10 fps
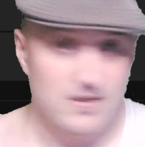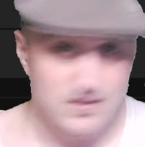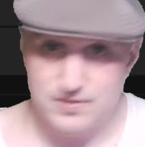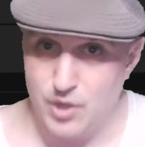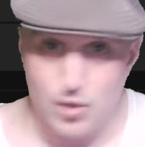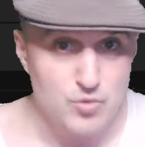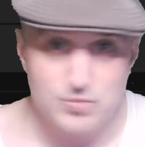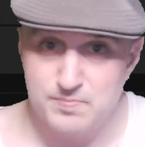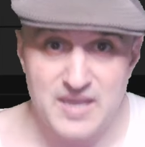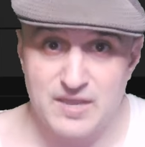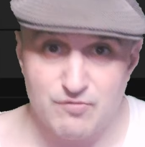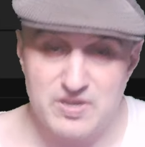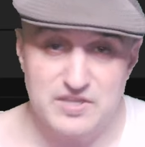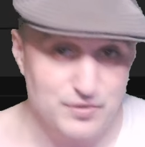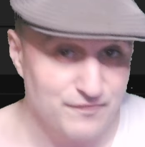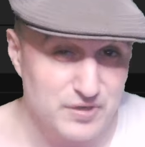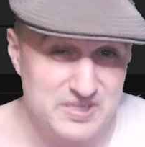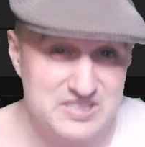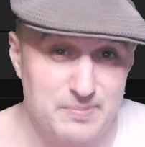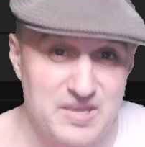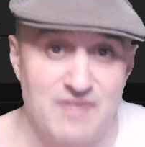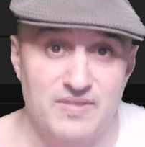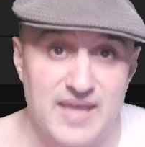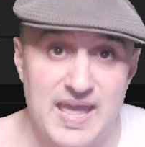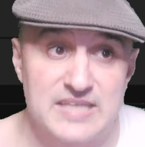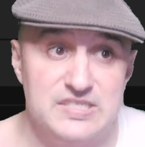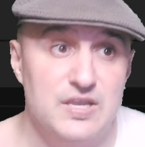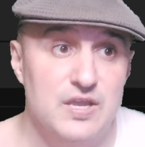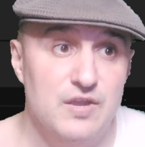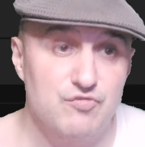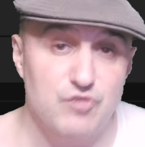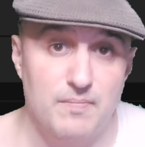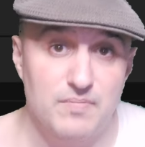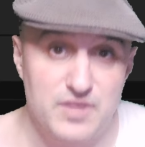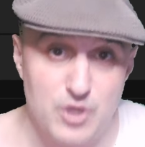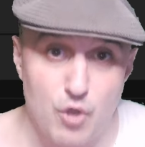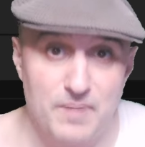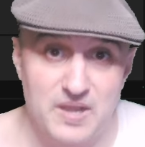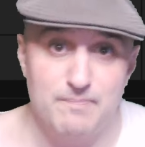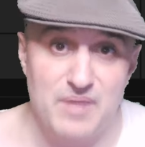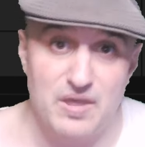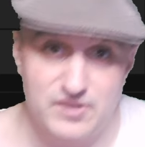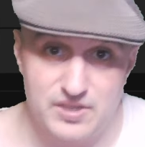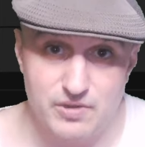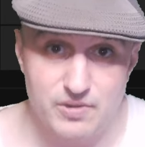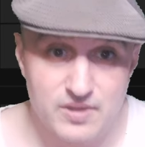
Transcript: No making reads. Your foot has to be on the gas from the opening bell here.